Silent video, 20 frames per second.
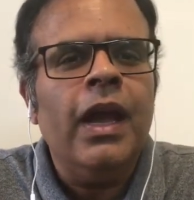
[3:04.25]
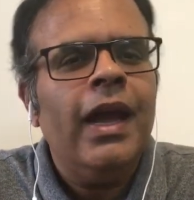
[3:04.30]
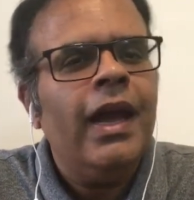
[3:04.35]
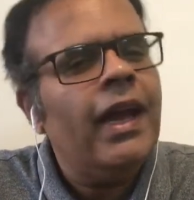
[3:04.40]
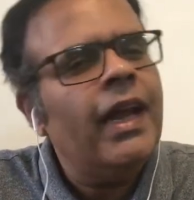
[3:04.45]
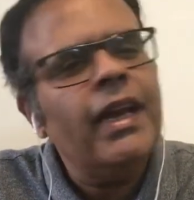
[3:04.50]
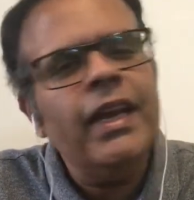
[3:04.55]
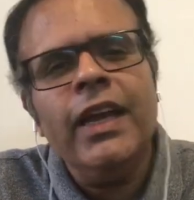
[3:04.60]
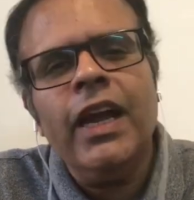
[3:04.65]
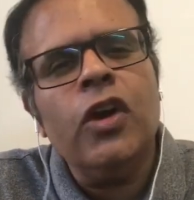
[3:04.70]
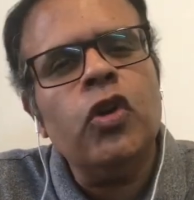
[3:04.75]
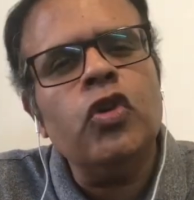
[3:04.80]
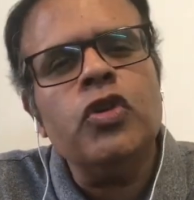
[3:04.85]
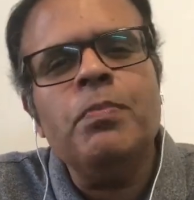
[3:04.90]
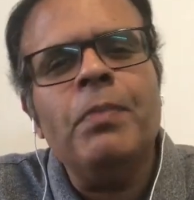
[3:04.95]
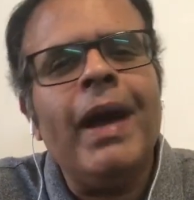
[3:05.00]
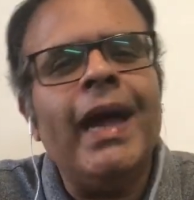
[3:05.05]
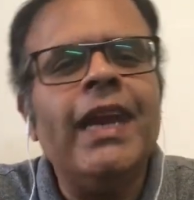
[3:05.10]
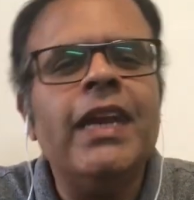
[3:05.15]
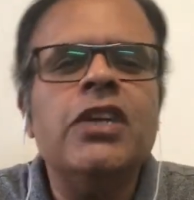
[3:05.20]
India could
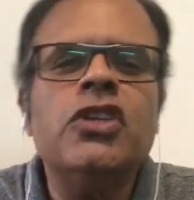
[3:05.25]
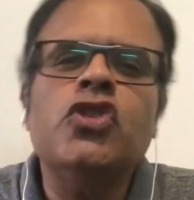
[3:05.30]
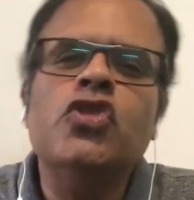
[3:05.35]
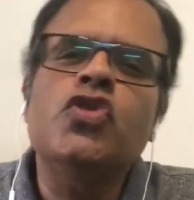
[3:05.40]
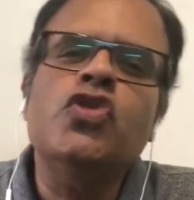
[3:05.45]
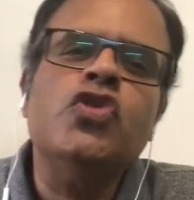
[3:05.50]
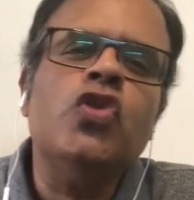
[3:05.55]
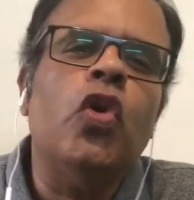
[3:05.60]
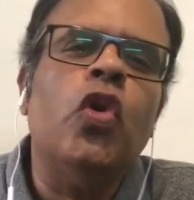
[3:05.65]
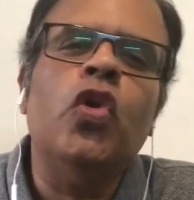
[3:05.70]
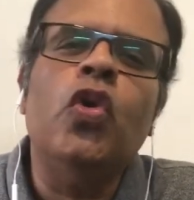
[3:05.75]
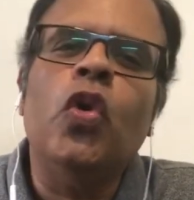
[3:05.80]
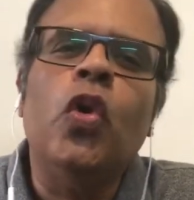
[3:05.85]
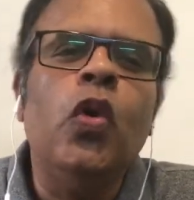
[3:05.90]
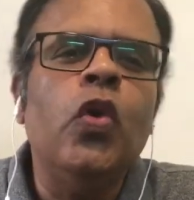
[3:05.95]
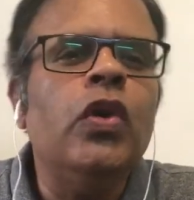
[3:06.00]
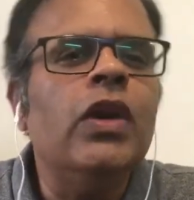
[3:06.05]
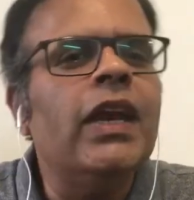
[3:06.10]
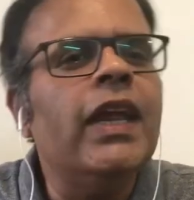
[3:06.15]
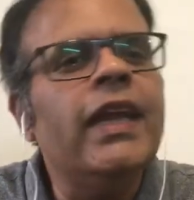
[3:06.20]
manage to score
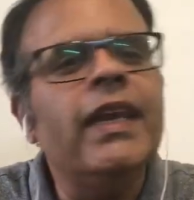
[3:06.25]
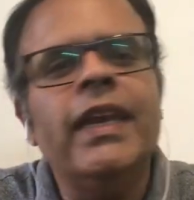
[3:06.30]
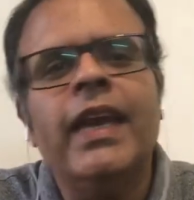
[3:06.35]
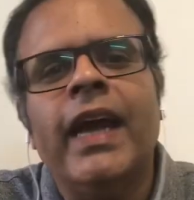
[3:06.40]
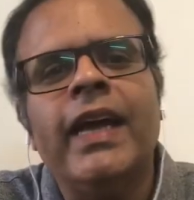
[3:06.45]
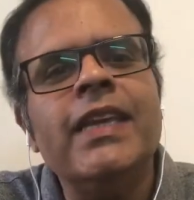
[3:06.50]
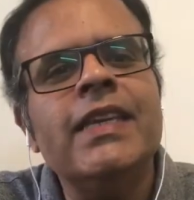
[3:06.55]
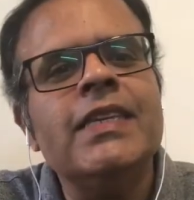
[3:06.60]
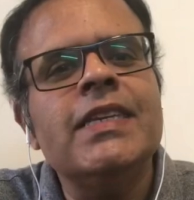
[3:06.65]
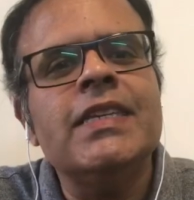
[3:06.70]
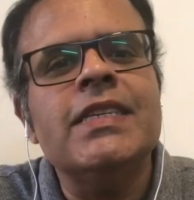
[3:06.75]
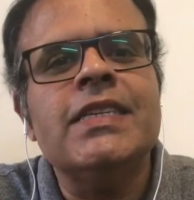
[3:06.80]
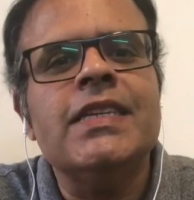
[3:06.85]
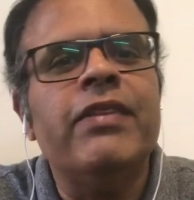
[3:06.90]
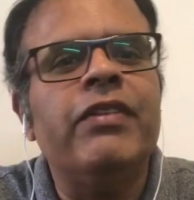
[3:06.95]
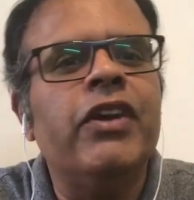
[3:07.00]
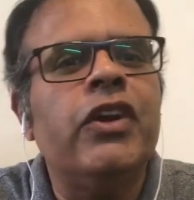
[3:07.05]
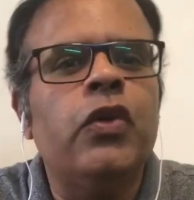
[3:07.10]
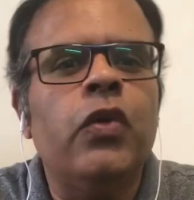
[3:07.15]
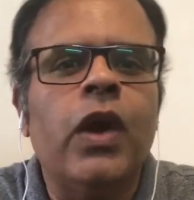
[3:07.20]
only
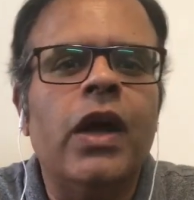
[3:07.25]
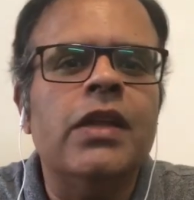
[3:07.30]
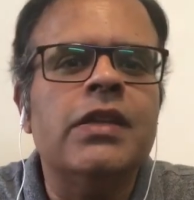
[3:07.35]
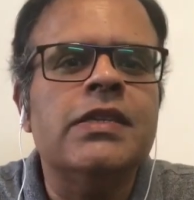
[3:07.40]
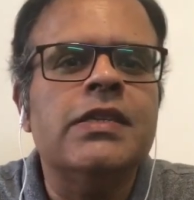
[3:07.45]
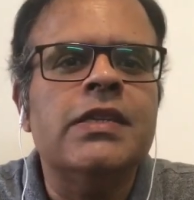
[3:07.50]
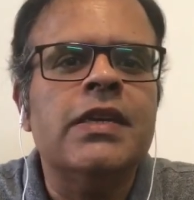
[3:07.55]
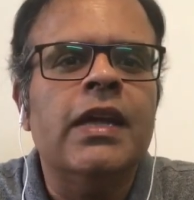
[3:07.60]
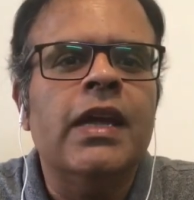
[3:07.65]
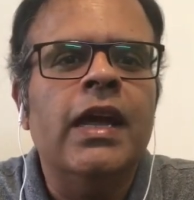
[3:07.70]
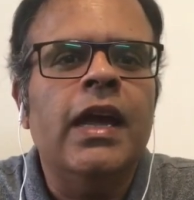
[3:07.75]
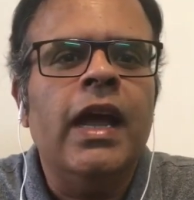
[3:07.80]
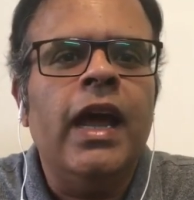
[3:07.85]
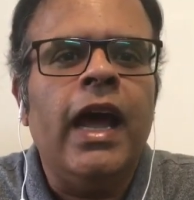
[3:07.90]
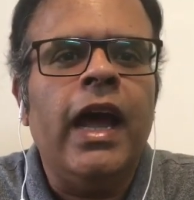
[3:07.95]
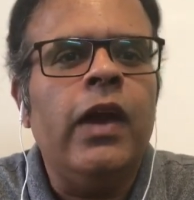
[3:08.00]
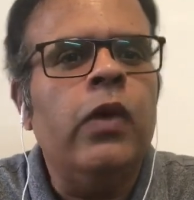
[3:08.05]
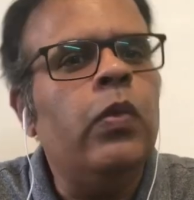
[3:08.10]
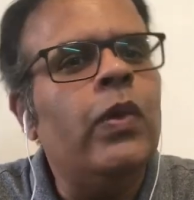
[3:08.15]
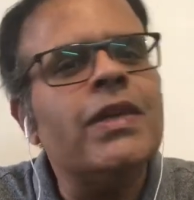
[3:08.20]
97 runs
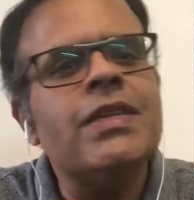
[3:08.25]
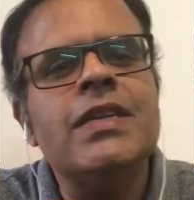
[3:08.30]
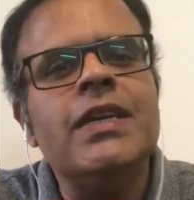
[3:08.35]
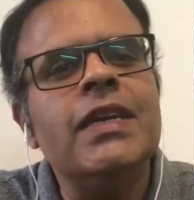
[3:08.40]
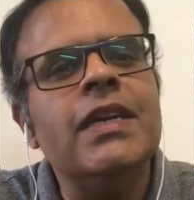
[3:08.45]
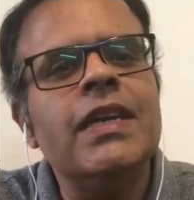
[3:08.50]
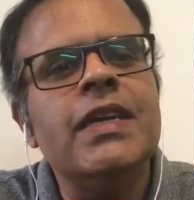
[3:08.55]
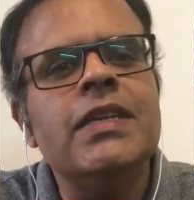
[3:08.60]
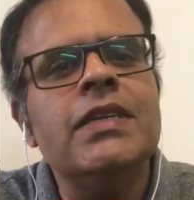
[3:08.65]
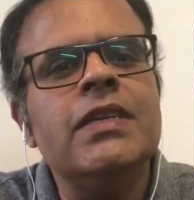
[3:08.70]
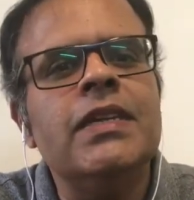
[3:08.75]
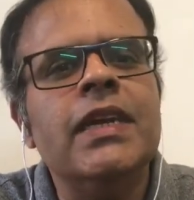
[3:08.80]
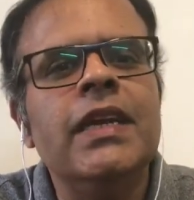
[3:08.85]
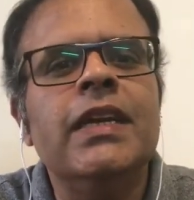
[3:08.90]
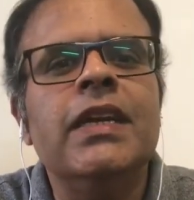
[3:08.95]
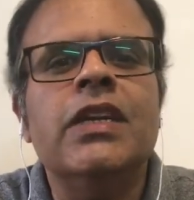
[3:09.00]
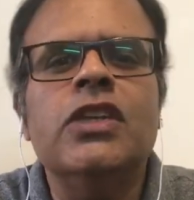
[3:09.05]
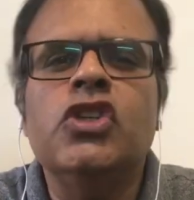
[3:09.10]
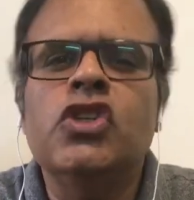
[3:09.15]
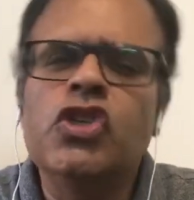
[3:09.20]
and West Indies
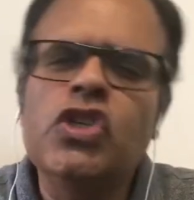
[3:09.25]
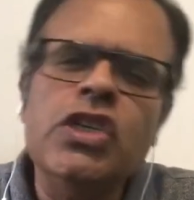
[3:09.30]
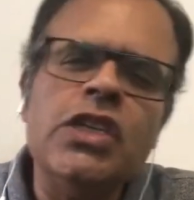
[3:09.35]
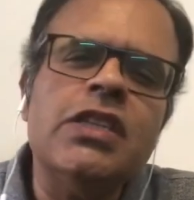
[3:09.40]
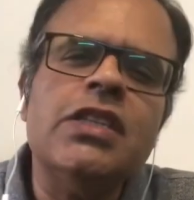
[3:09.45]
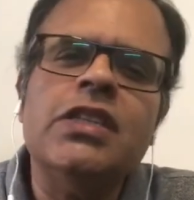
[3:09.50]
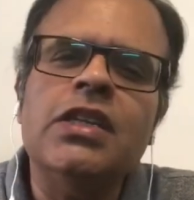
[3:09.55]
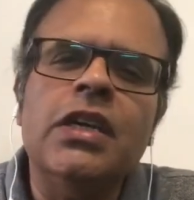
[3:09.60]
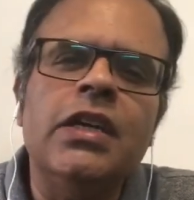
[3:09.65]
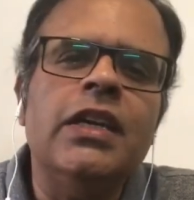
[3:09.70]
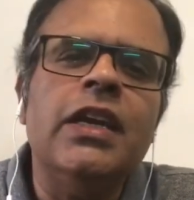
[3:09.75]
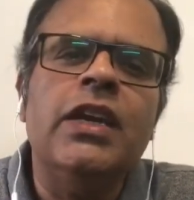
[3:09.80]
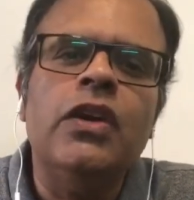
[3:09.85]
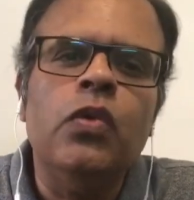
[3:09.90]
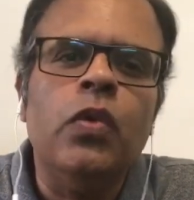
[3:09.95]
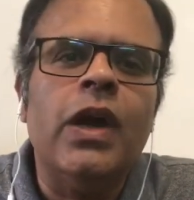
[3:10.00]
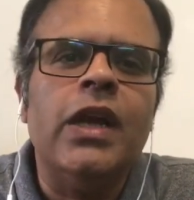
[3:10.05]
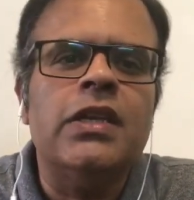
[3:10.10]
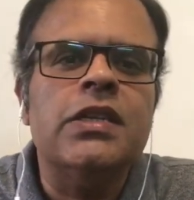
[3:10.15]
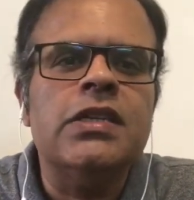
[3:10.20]
needed just 13
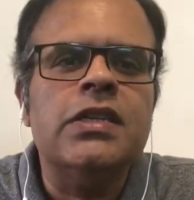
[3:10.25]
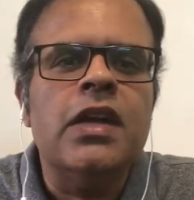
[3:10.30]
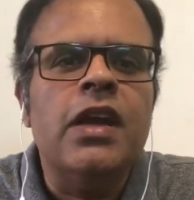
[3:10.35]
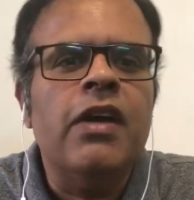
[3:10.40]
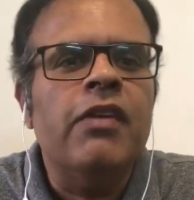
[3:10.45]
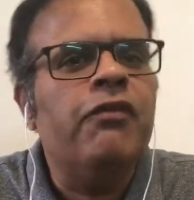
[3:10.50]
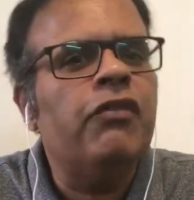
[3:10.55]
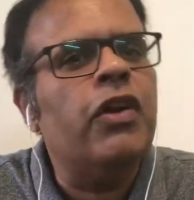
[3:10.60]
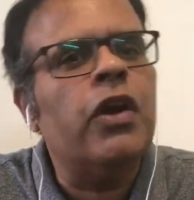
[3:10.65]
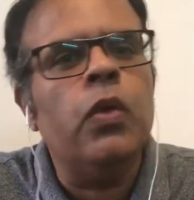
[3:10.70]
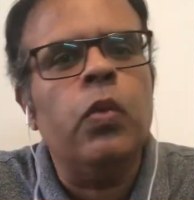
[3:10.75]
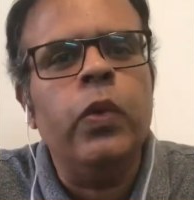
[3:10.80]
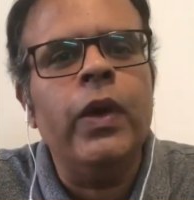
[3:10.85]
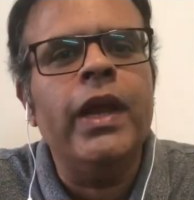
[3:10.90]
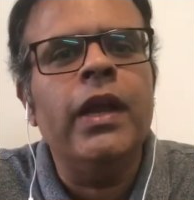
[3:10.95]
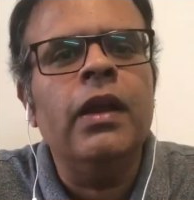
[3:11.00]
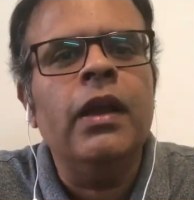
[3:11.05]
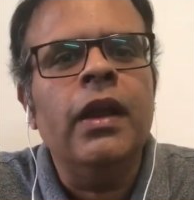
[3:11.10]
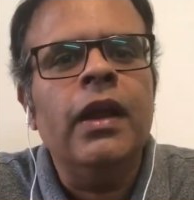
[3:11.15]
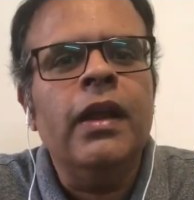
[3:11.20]
runs for a
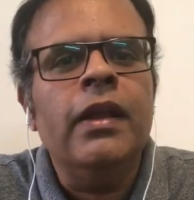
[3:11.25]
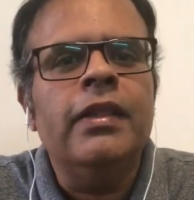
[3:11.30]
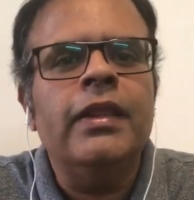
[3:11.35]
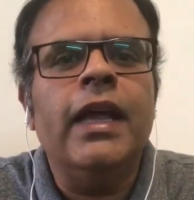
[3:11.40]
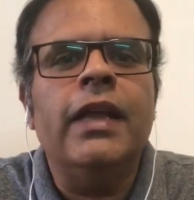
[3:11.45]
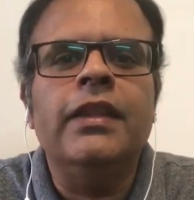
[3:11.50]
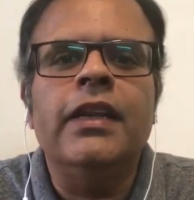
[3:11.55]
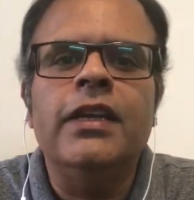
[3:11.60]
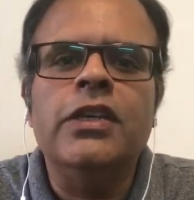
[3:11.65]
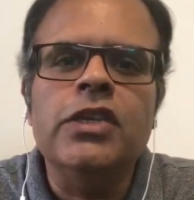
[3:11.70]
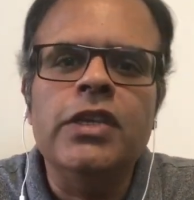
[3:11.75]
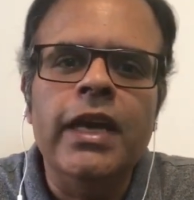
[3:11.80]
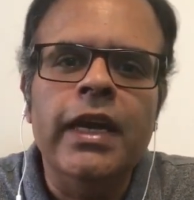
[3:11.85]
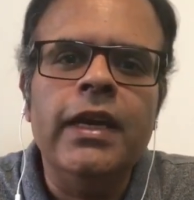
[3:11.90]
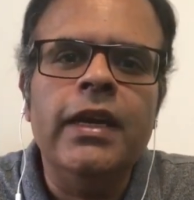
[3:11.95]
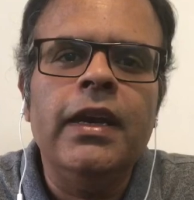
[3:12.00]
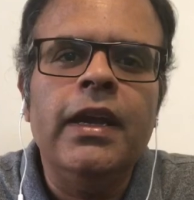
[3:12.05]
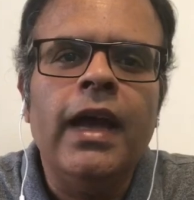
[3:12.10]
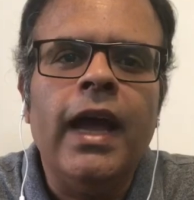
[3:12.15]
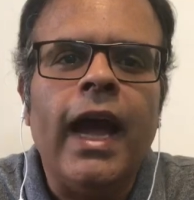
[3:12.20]
win that they
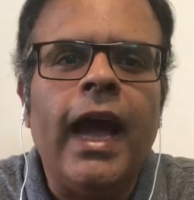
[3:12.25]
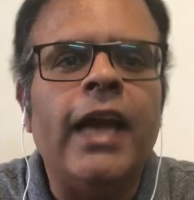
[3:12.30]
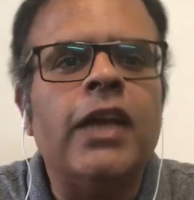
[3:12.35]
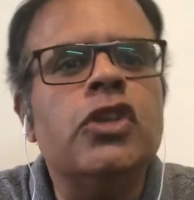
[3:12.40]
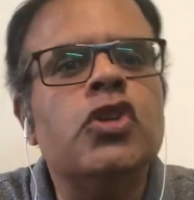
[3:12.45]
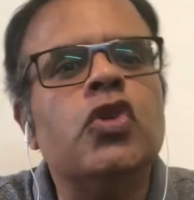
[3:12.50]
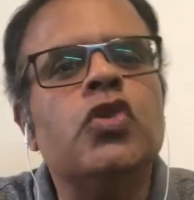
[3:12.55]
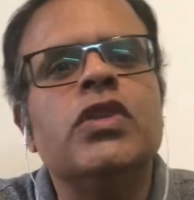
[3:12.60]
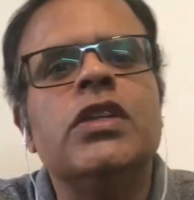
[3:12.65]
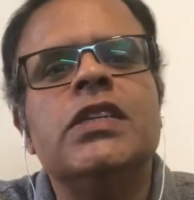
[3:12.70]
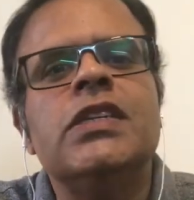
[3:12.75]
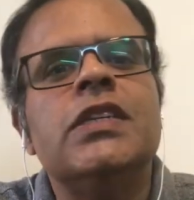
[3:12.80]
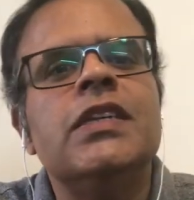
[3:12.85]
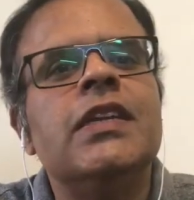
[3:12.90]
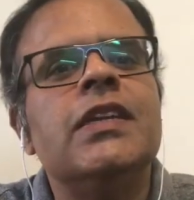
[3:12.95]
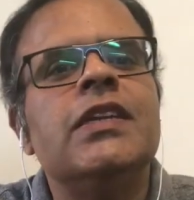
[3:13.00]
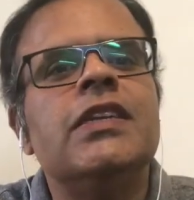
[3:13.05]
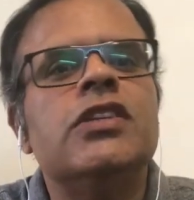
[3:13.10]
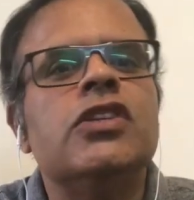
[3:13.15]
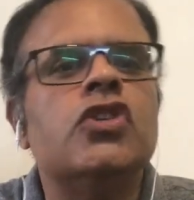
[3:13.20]
did and took the
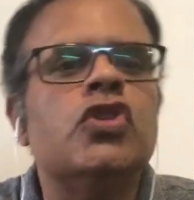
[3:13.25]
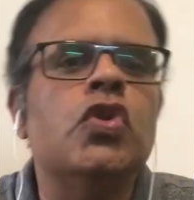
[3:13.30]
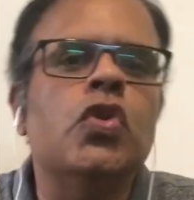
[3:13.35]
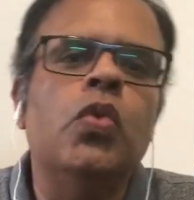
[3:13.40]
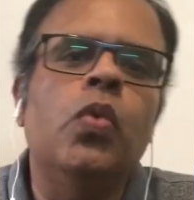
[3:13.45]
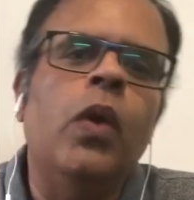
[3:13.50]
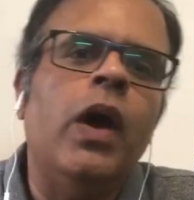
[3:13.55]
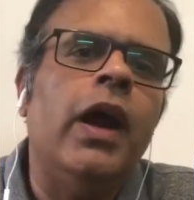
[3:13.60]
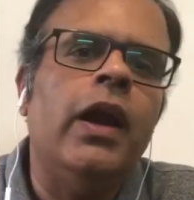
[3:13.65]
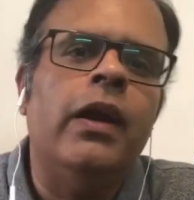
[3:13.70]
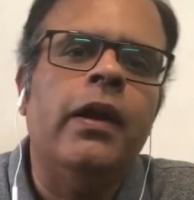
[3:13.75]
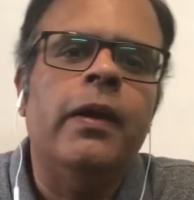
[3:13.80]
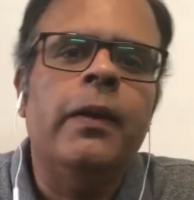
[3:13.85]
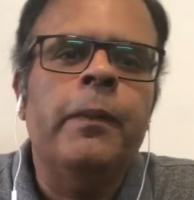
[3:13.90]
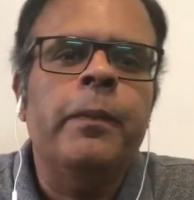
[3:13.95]
series 2-1.